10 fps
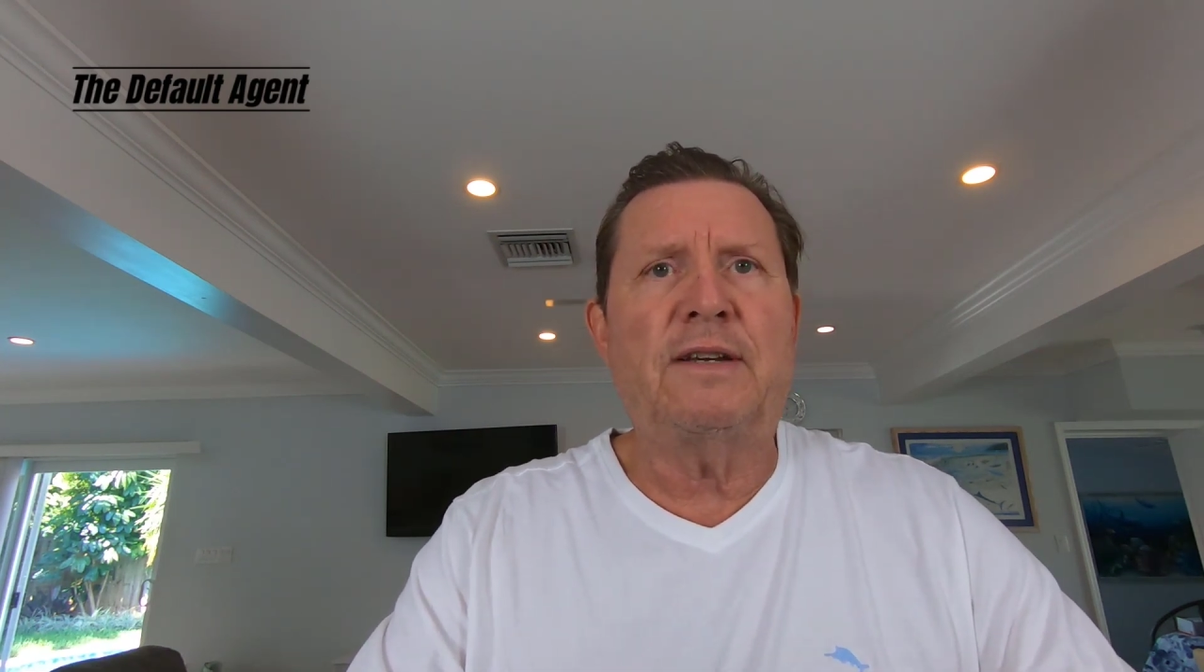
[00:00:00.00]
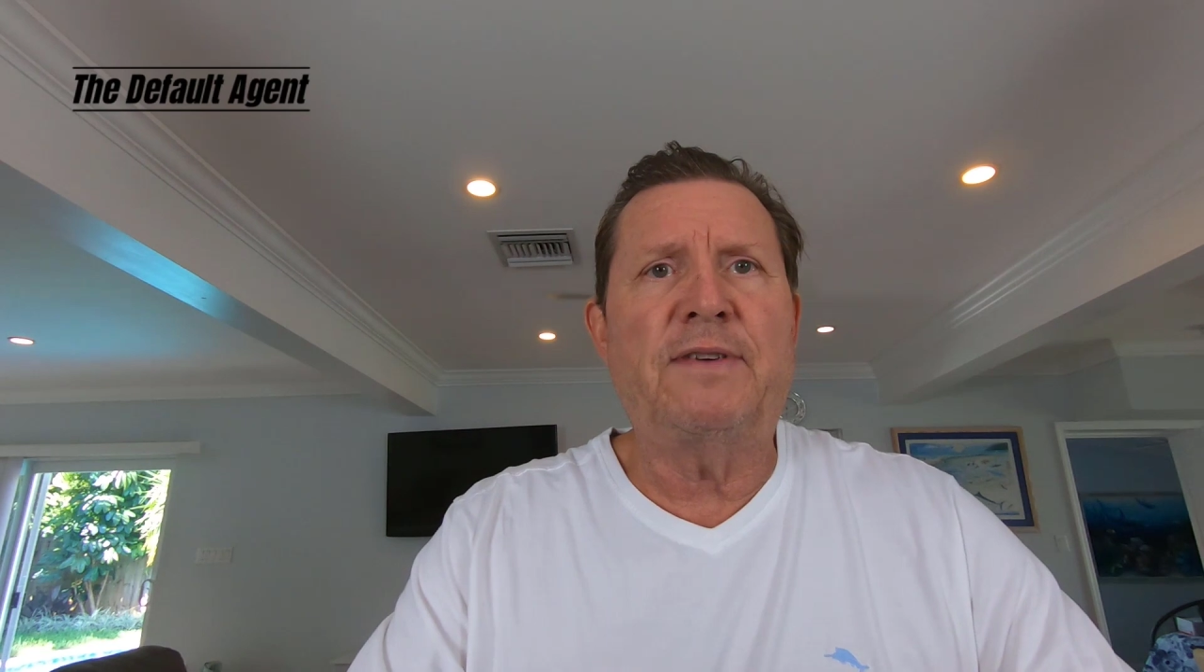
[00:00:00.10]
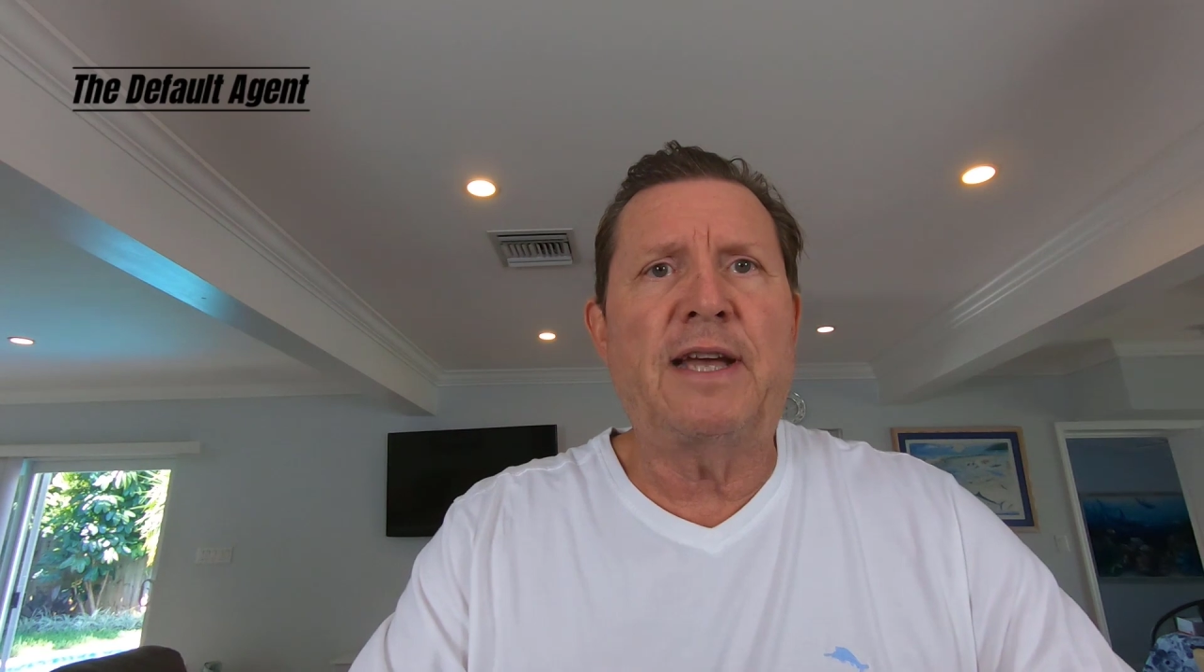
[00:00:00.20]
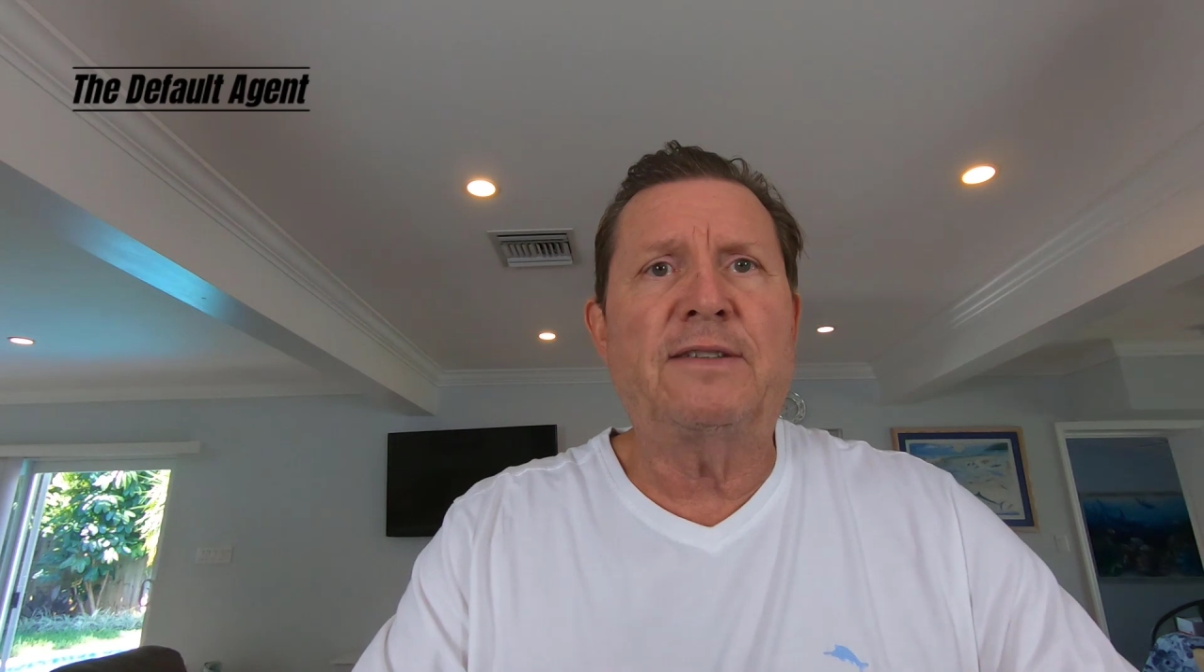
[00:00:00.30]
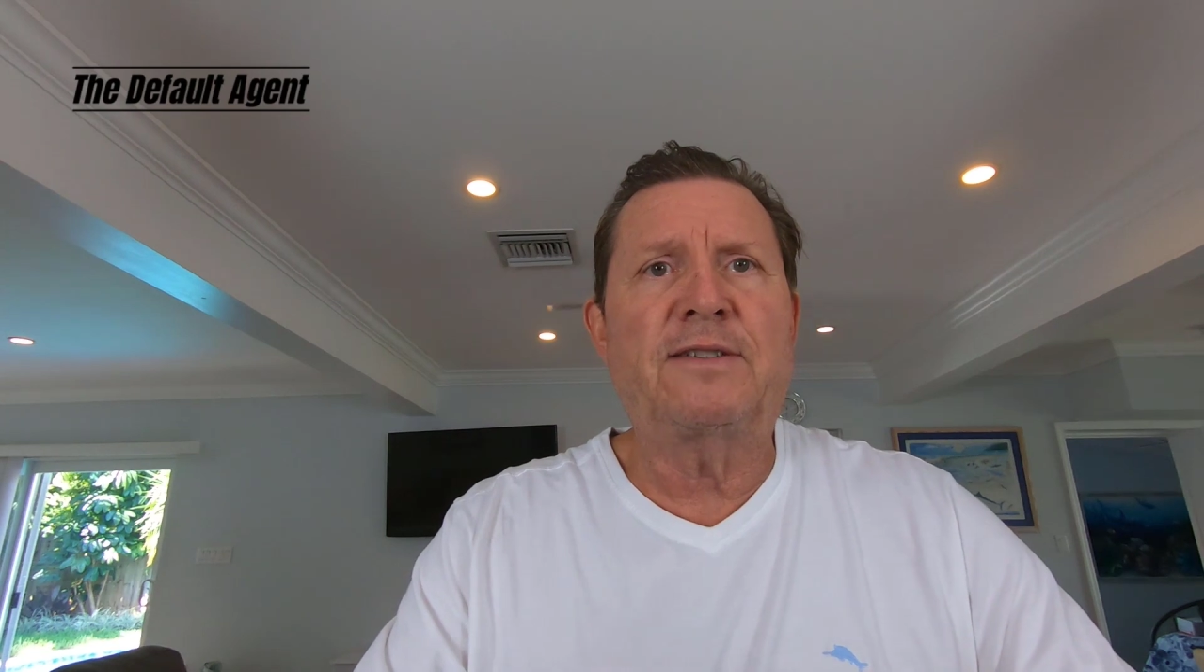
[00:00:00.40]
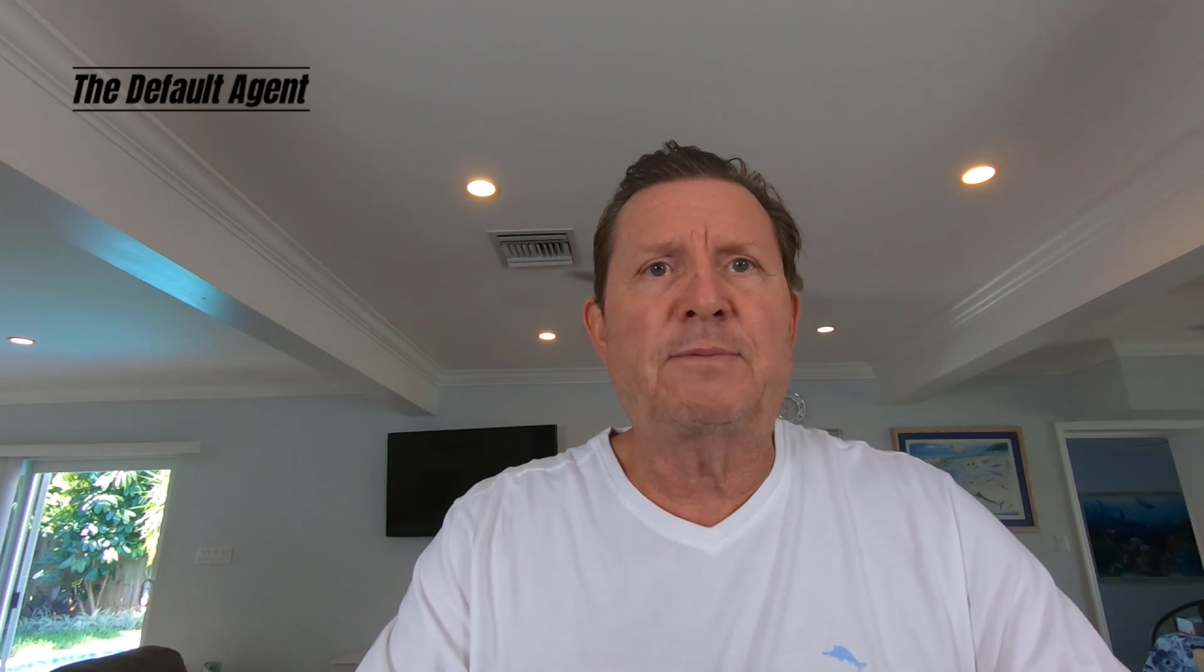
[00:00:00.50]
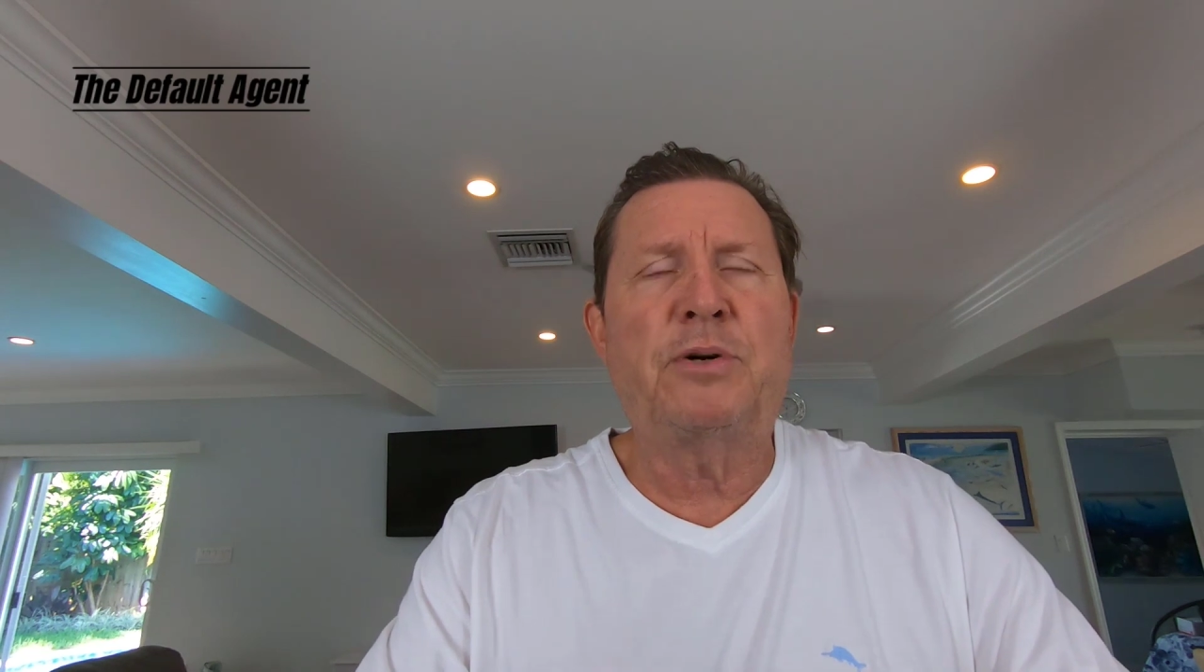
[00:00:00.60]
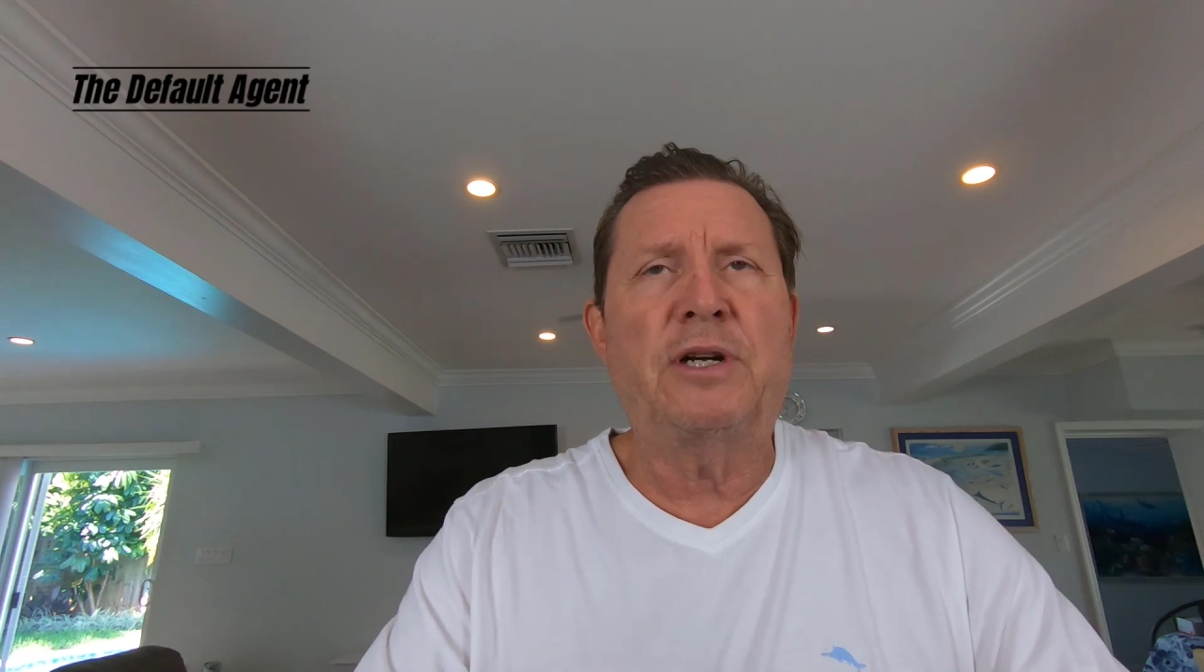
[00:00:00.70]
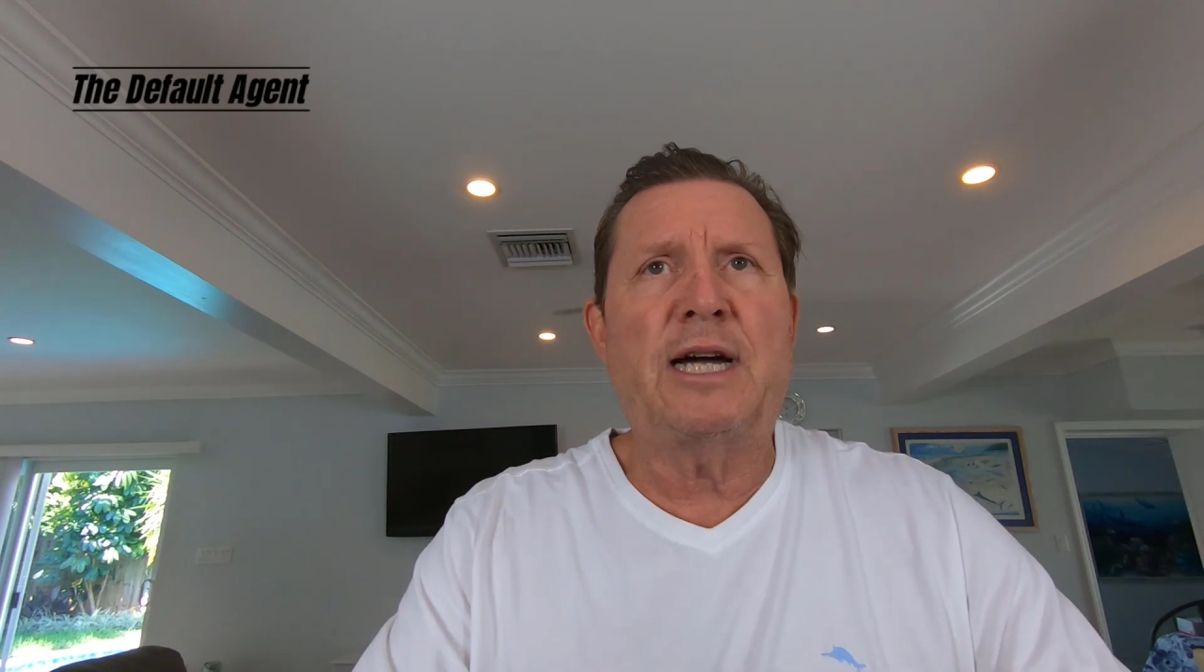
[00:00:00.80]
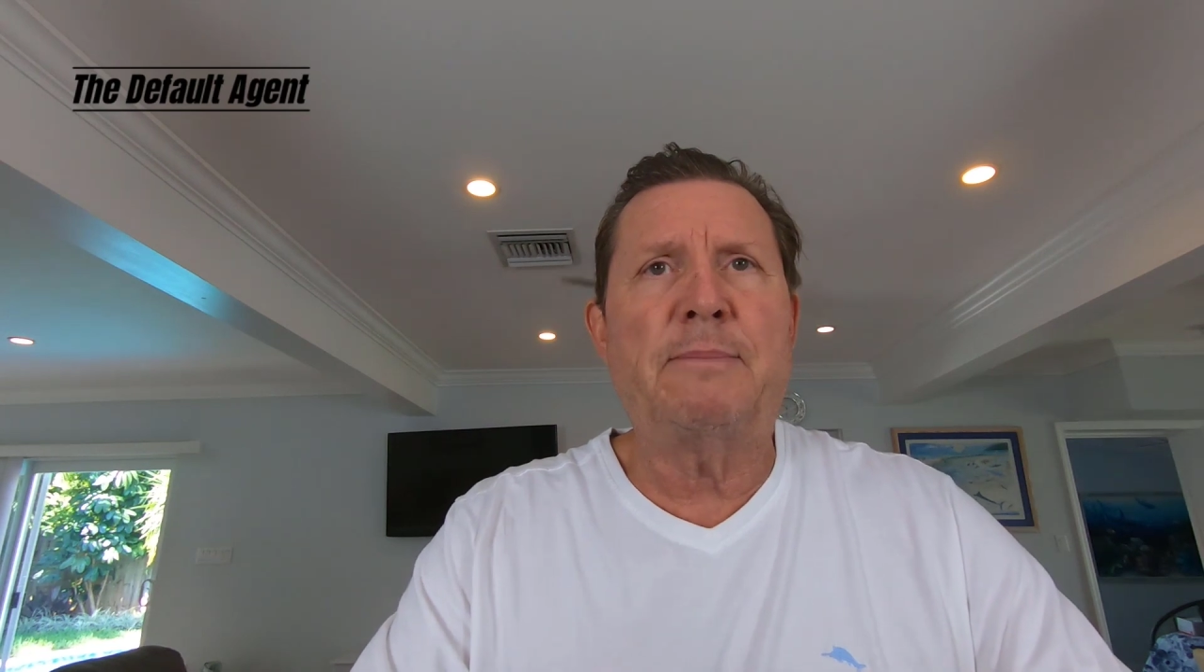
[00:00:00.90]
events
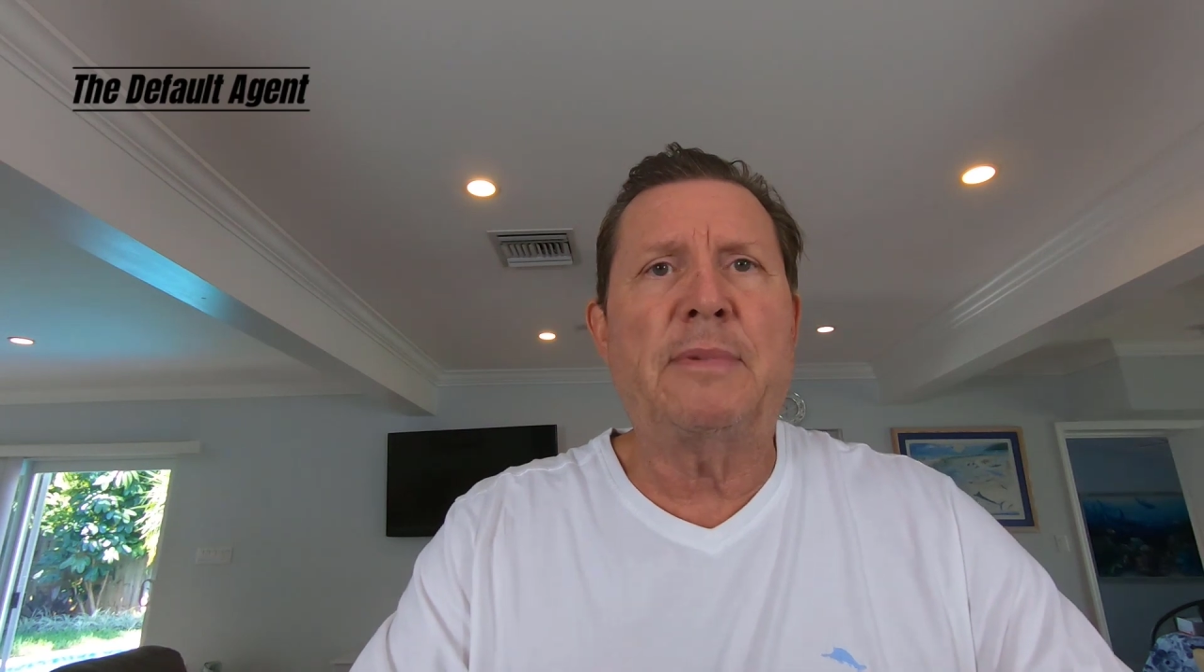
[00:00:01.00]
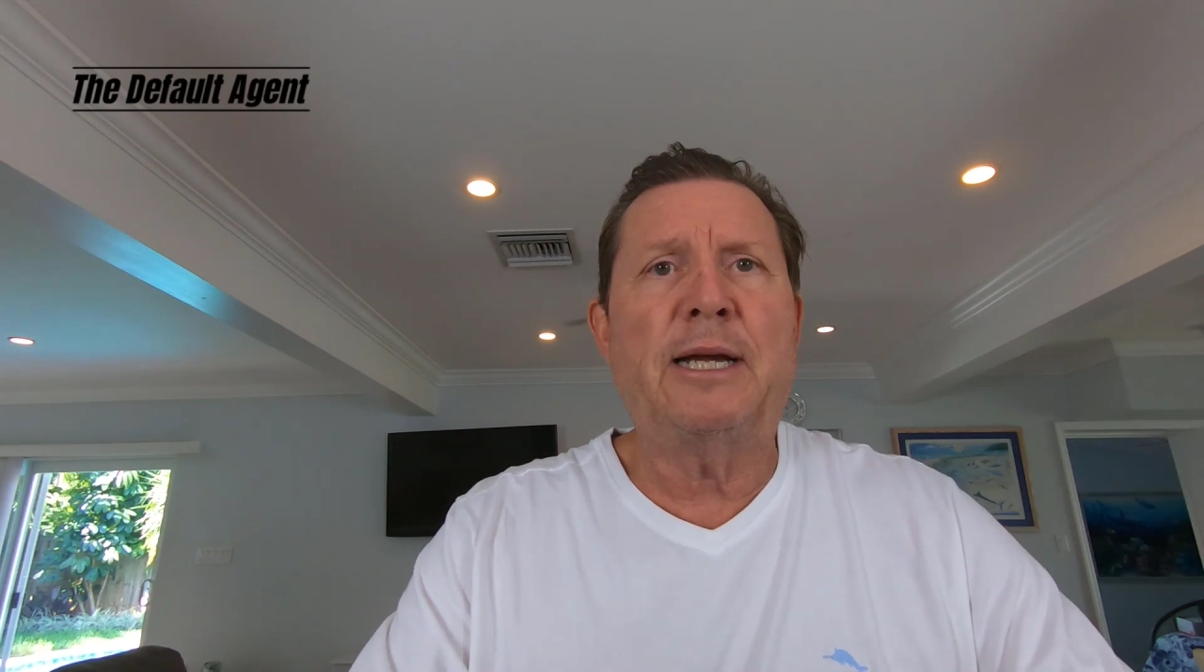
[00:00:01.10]
put on